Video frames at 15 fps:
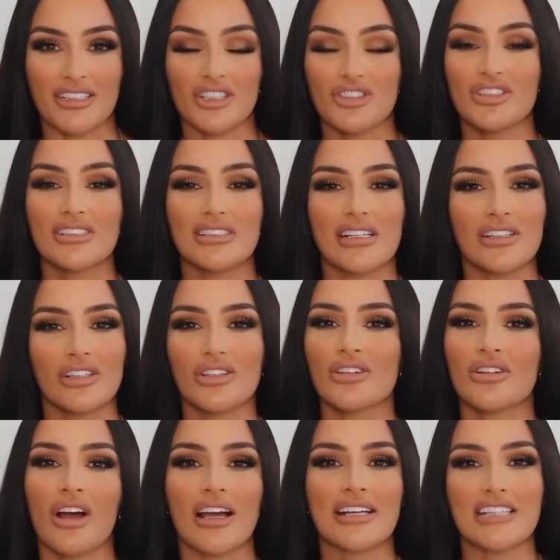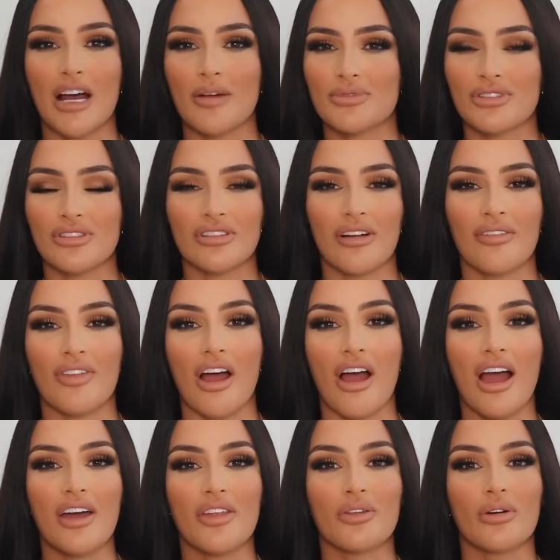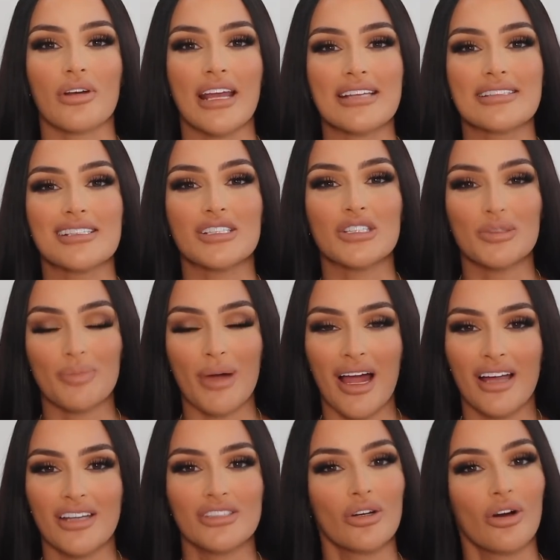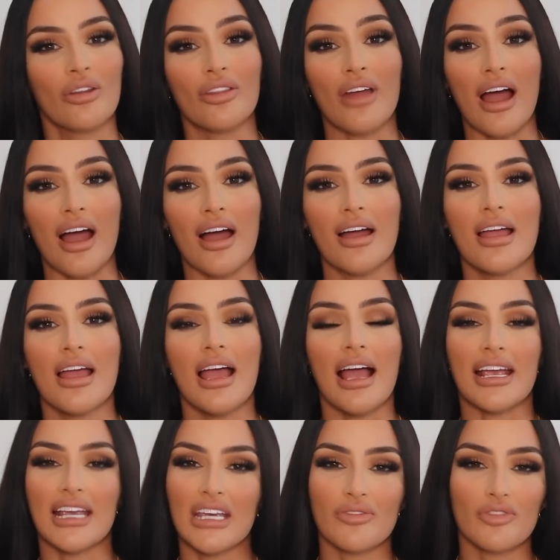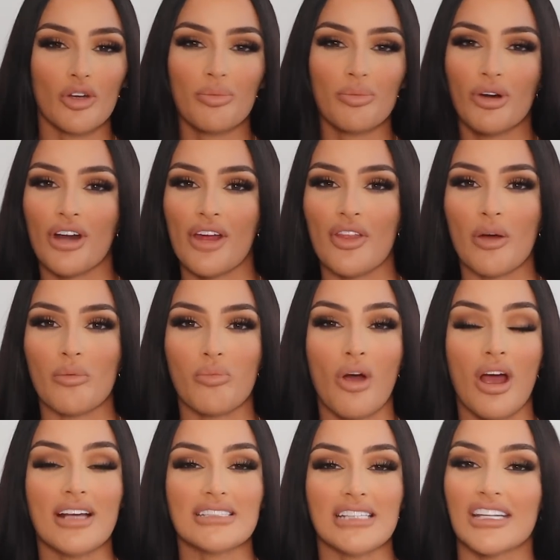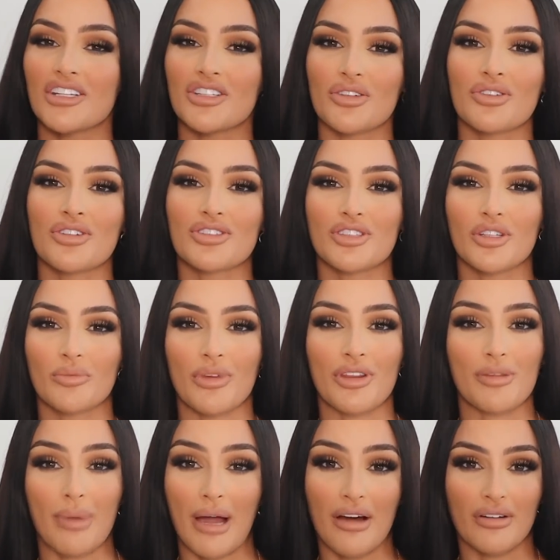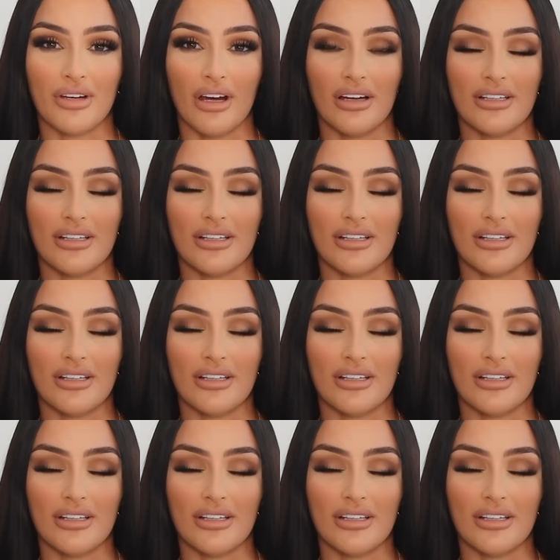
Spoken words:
So just seeing that you guys absolutely love that, I thought let's expand on that and give you a product that works in unison with the powder.